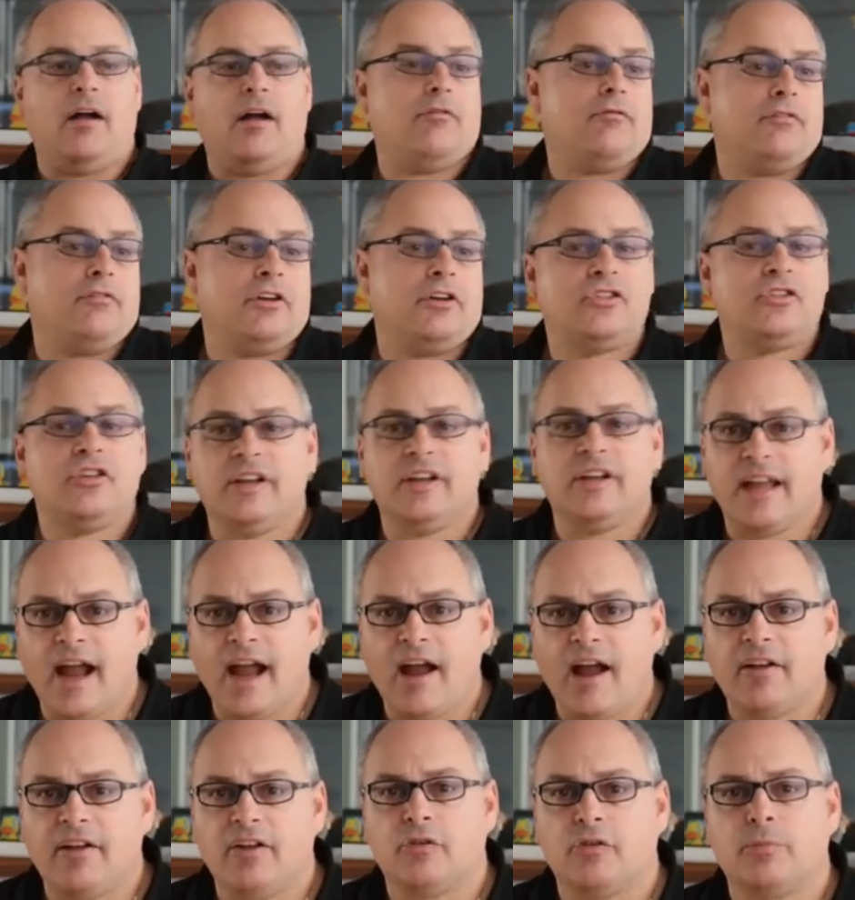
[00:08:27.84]
Richard
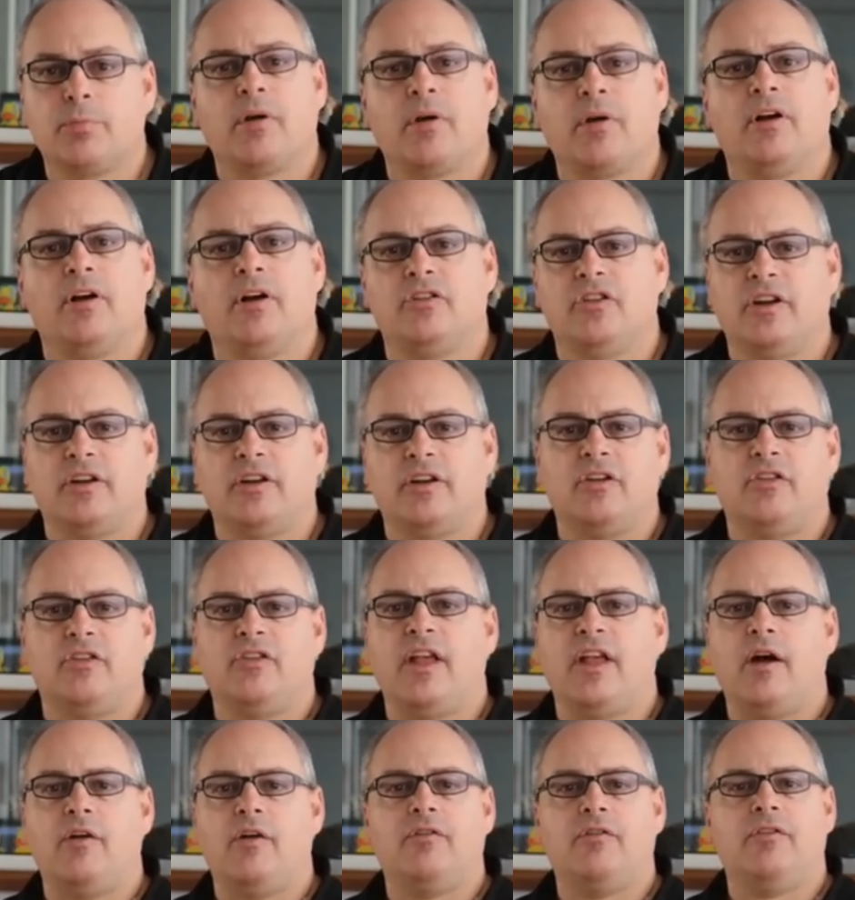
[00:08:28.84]
Garrio's project is
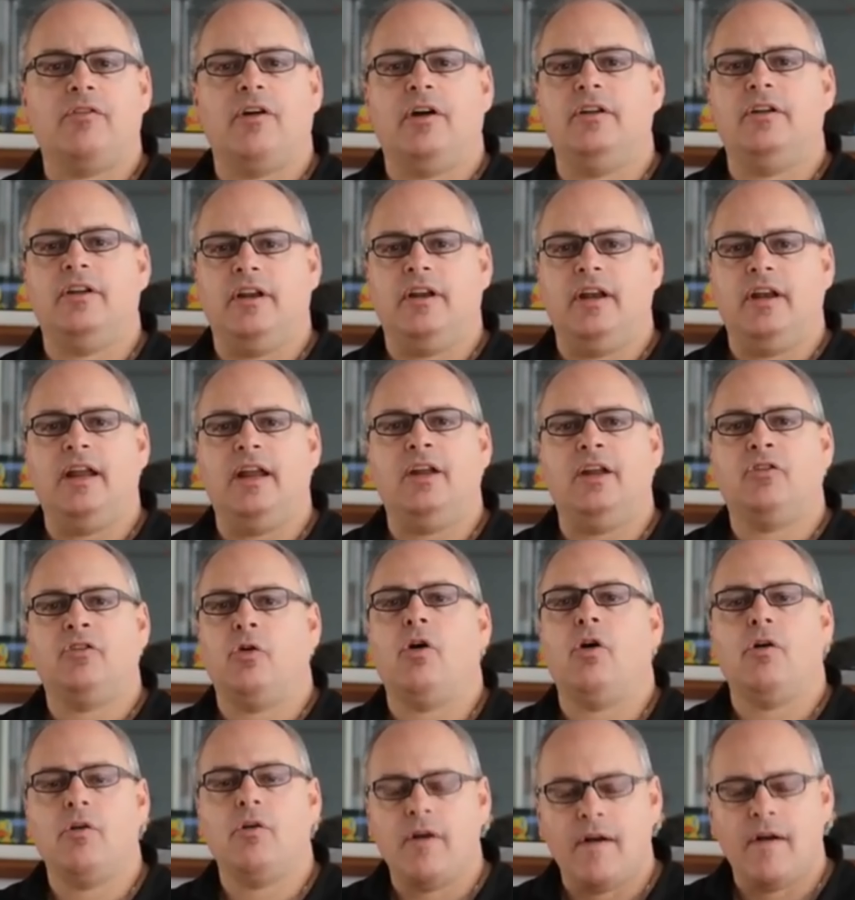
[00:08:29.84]
now funded. It's
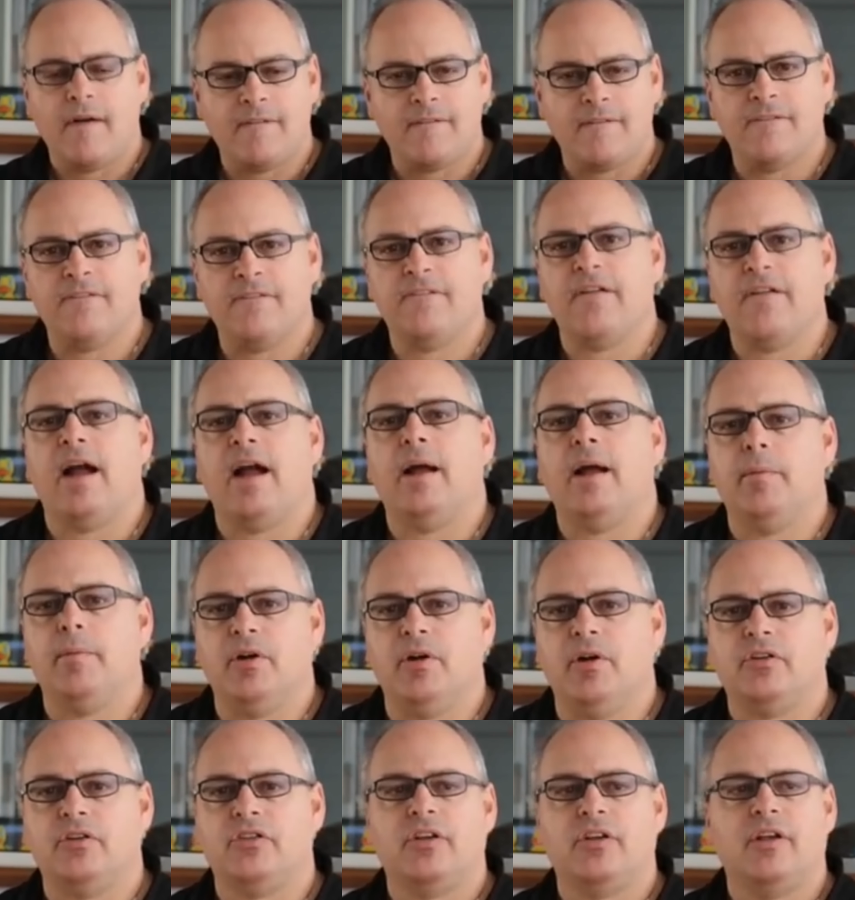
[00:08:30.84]
all
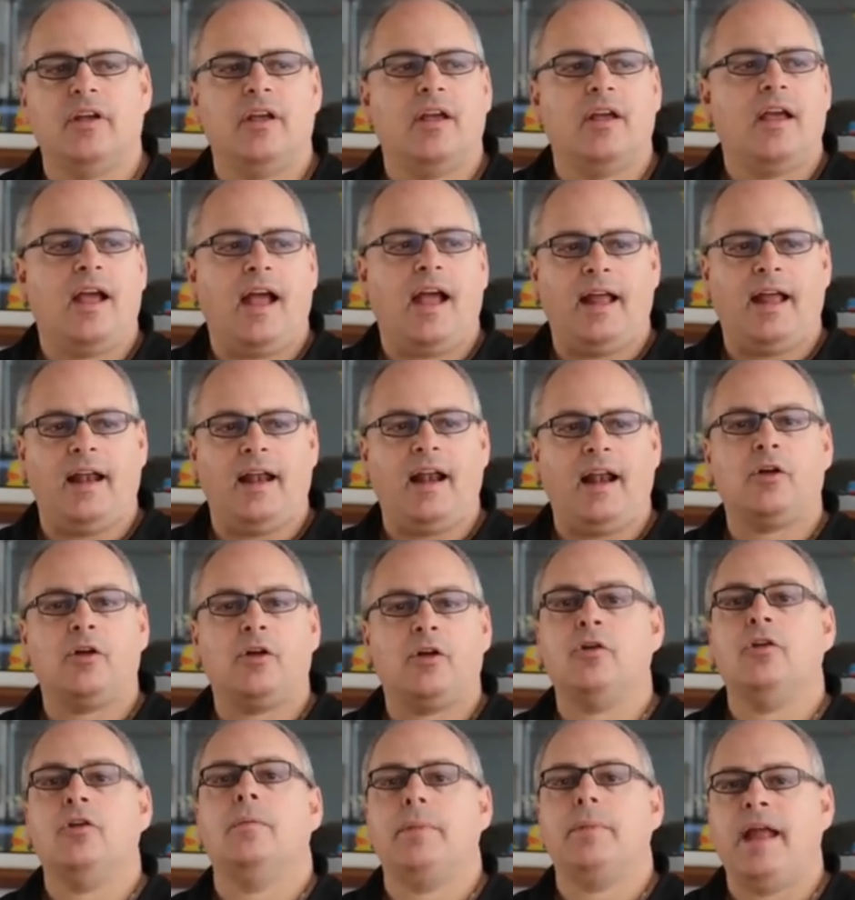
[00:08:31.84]
fabulous, and I
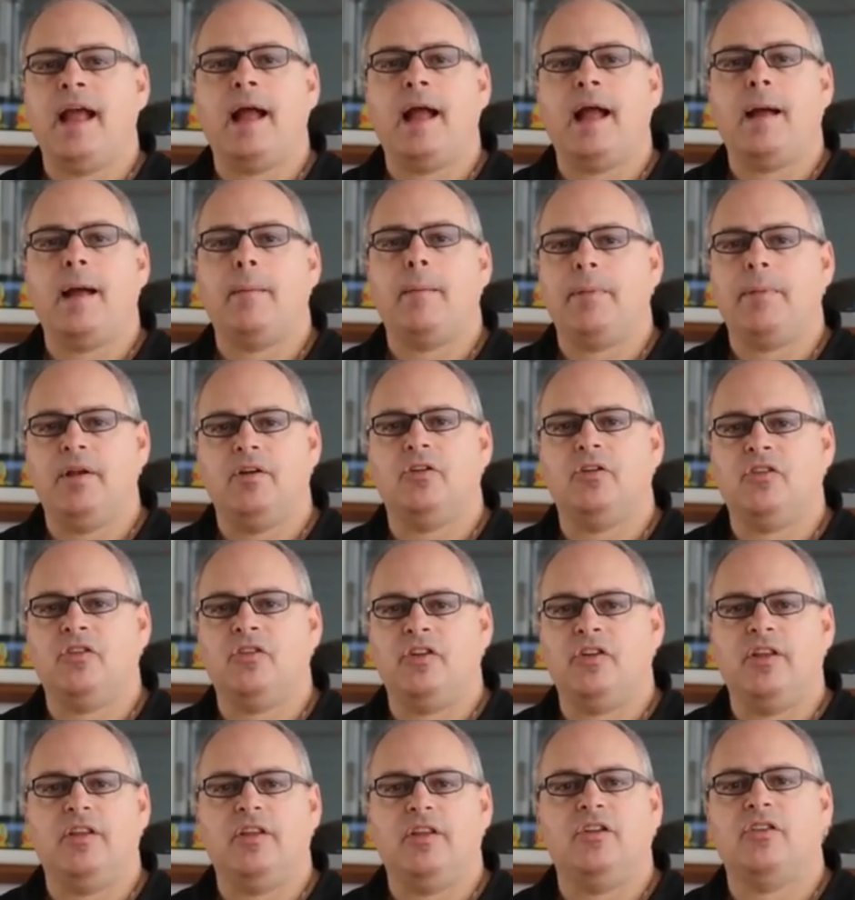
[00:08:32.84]
couldn't be happier to
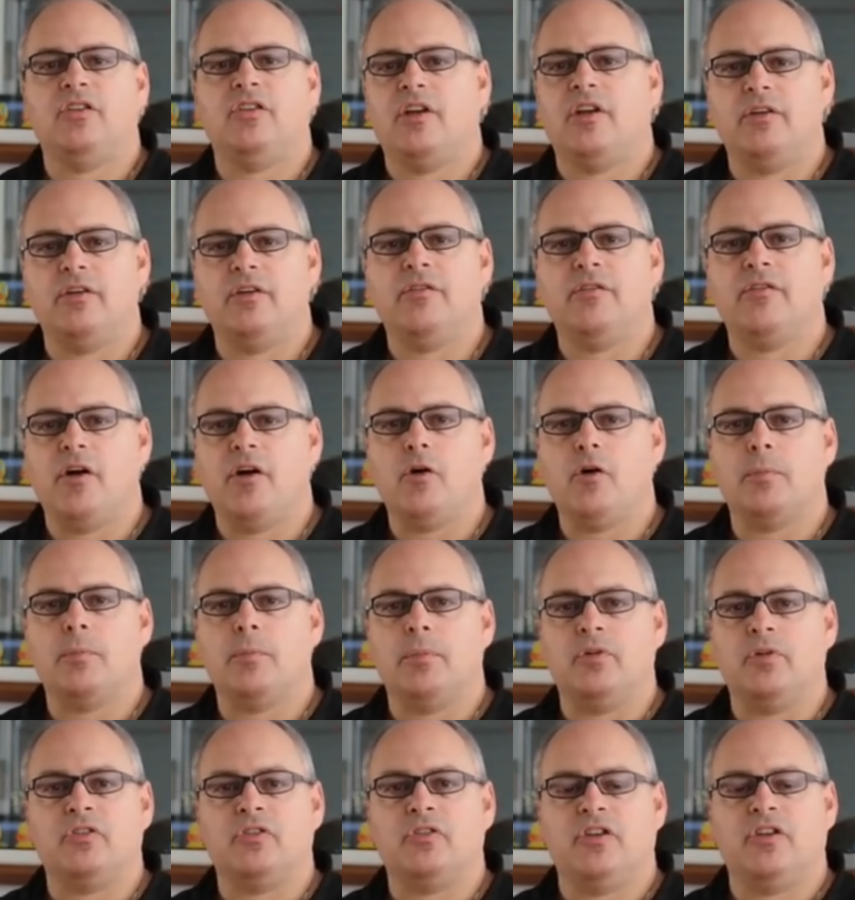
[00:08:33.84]
see these other
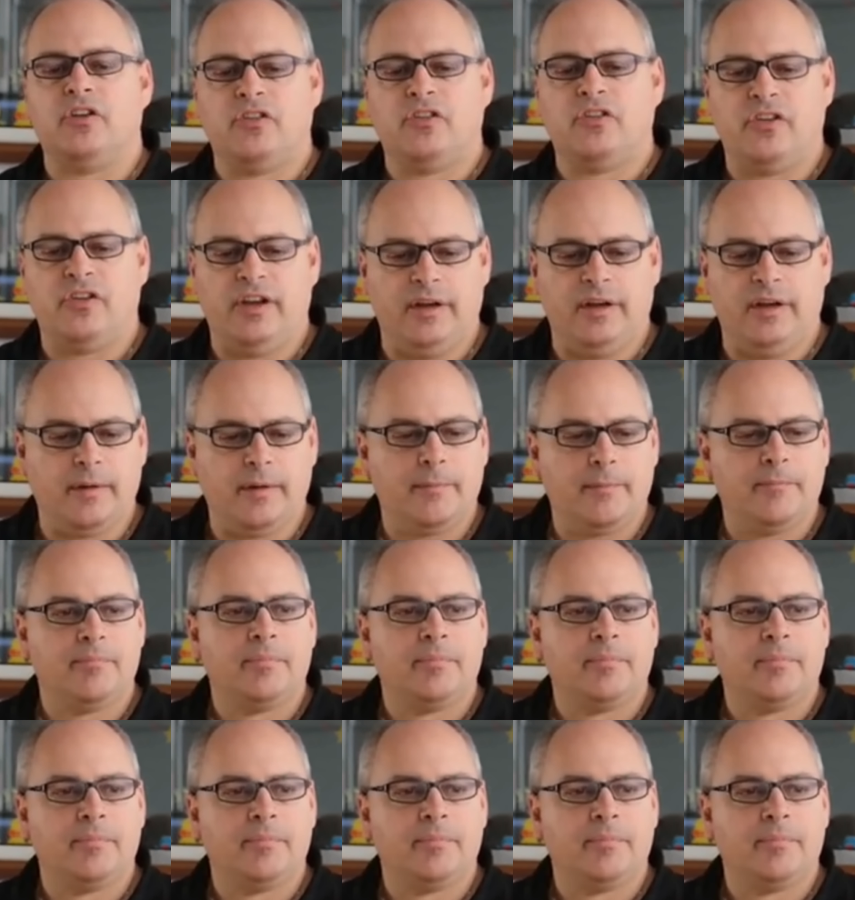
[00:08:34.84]
developers succeed.